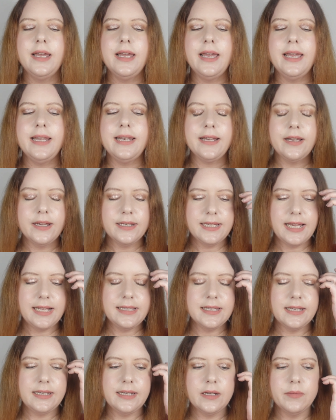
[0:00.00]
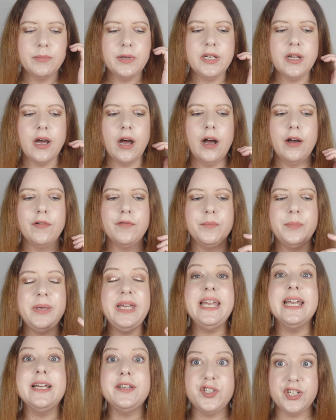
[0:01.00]
It contains a little bit of
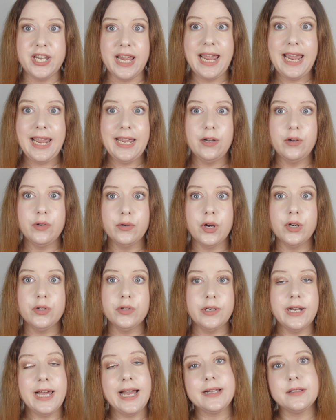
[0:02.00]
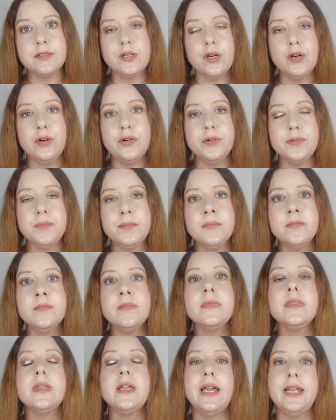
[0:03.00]
PHA, gluconolactone,
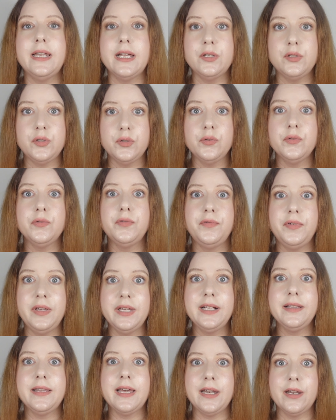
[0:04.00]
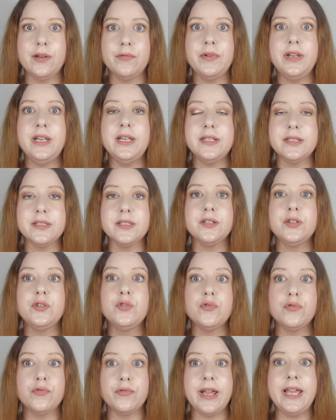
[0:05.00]
and I do feel that it really does a
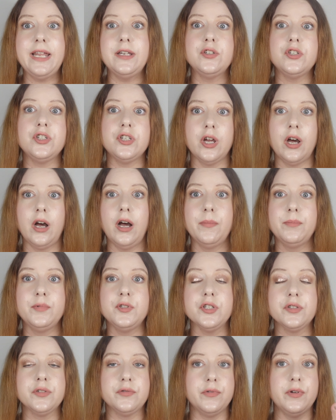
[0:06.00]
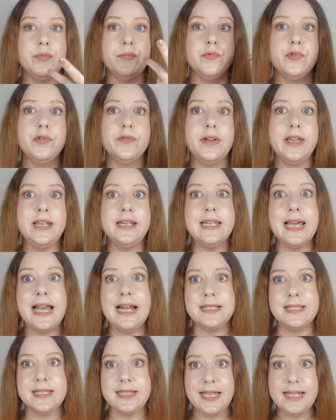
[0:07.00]
great job just removing
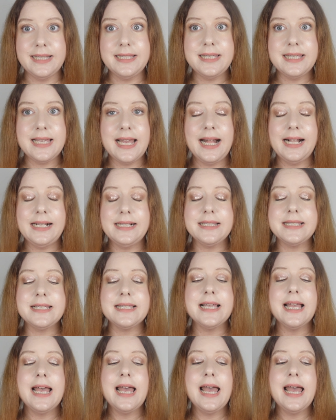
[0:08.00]
dead skin cells,